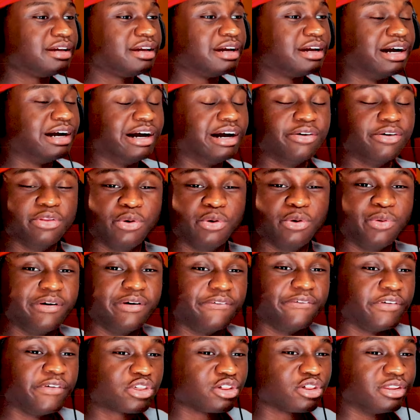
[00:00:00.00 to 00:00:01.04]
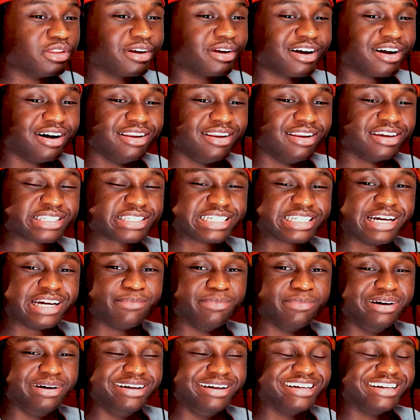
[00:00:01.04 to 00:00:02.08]
I don't know what officially to call us yet,
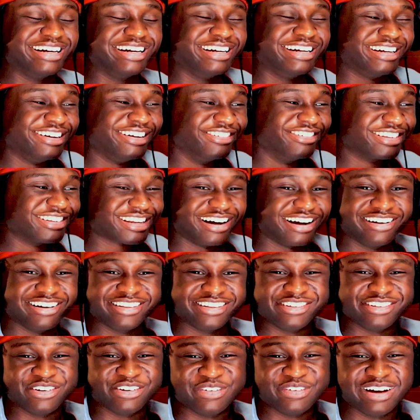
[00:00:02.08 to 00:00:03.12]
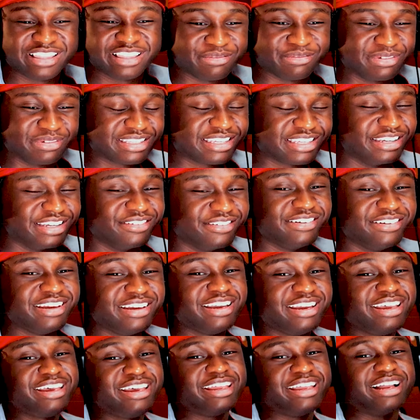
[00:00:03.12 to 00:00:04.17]
but we're just calling the Joey Optimus team.
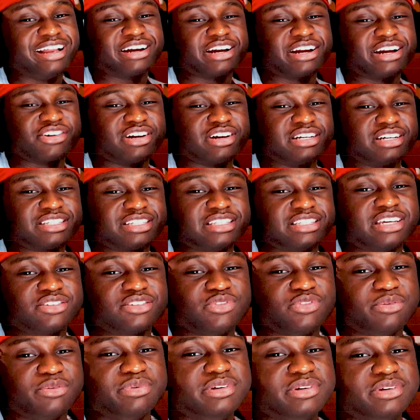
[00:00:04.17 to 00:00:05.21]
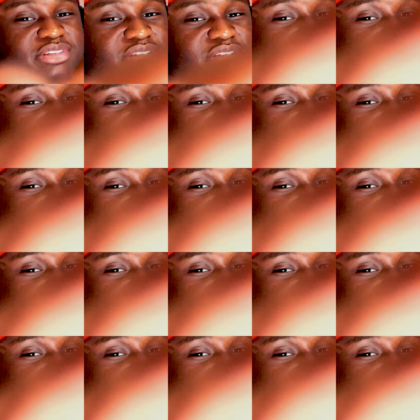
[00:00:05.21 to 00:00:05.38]
And I'll catch you guys on the next one. Peace.